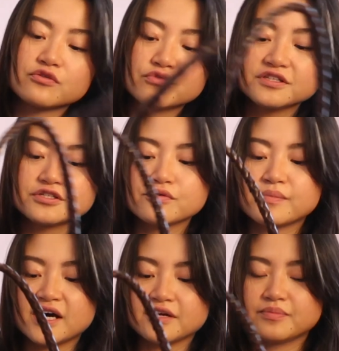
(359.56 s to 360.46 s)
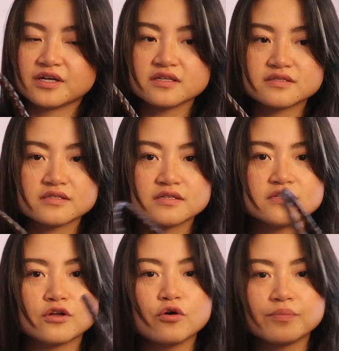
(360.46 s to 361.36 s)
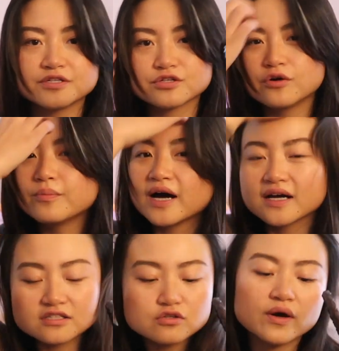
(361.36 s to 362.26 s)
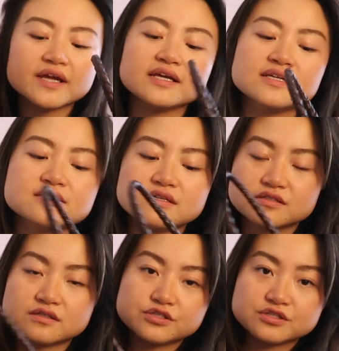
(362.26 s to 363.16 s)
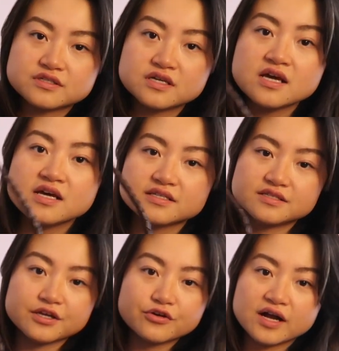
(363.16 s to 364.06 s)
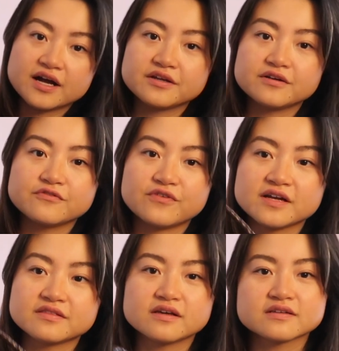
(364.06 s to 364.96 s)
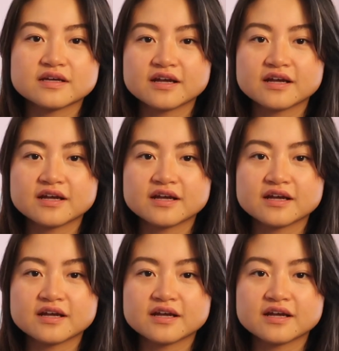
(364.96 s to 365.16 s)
I really don't mind because this is an open tote bag. It's quite easy to just stick your hand in and find things,